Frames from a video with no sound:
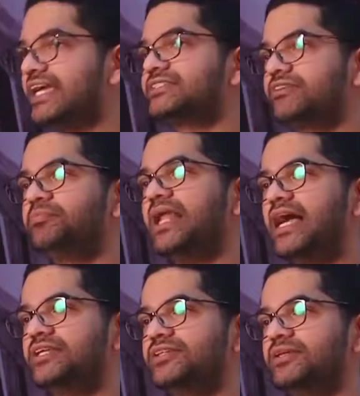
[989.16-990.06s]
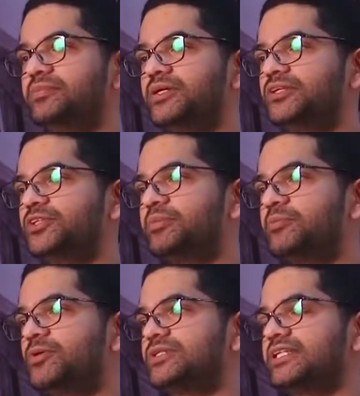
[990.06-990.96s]
as a reply to the
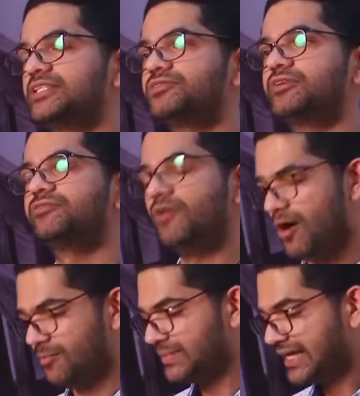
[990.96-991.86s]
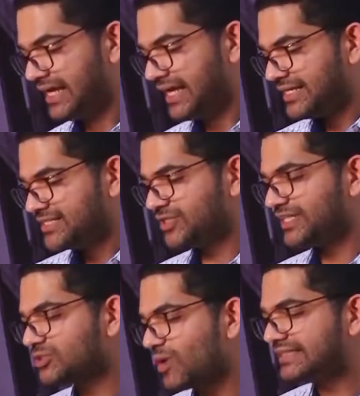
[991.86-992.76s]
proposal to reform. So
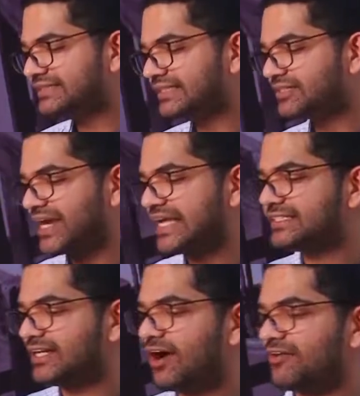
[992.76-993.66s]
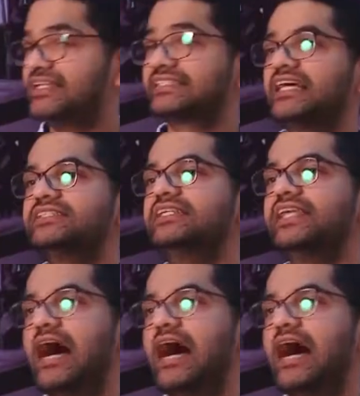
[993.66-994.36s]
this question creates a lot of discussion in the